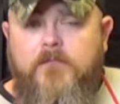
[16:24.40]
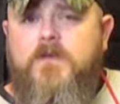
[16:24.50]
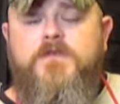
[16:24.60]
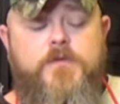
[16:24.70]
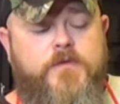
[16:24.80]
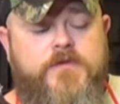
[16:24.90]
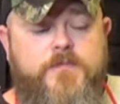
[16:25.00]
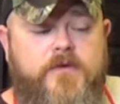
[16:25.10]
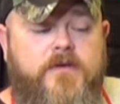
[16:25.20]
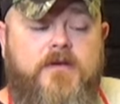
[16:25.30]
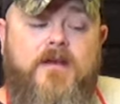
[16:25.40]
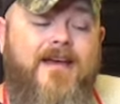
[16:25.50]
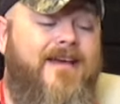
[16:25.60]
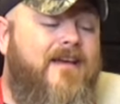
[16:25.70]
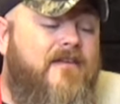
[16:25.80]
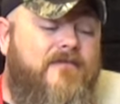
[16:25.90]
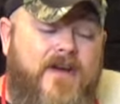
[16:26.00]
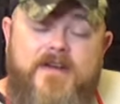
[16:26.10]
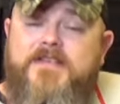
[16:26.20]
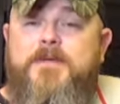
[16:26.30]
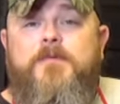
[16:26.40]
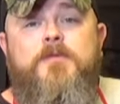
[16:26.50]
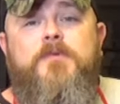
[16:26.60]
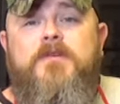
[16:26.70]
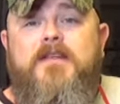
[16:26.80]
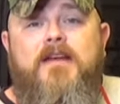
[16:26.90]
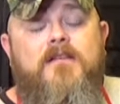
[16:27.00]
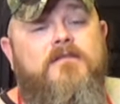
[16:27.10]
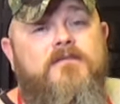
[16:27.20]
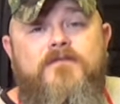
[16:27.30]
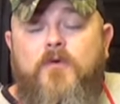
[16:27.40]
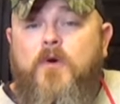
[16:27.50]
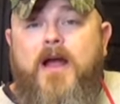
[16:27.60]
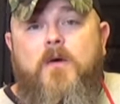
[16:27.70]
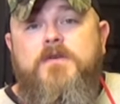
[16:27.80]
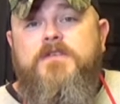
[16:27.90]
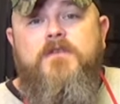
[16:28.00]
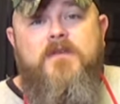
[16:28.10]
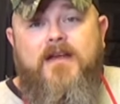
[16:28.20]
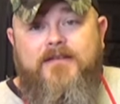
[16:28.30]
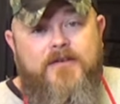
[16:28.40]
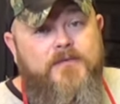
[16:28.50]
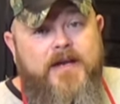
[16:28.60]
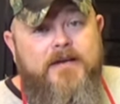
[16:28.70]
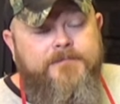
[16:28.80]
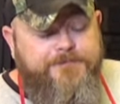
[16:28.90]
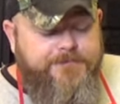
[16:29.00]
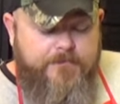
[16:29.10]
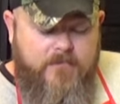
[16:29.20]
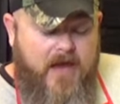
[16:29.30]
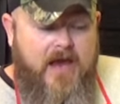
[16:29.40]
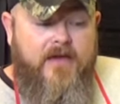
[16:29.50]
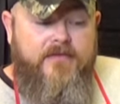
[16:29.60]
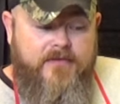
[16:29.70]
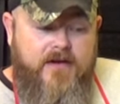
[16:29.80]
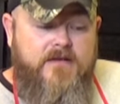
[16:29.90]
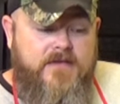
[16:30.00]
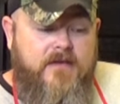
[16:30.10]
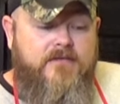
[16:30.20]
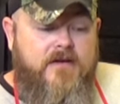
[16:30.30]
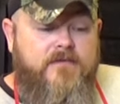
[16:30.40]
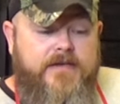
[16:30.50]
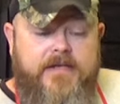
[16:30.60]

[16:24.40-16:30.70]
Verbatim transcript: Super, super good. Very simple to put together. Four hours and you've got dinner ready and there's enough there for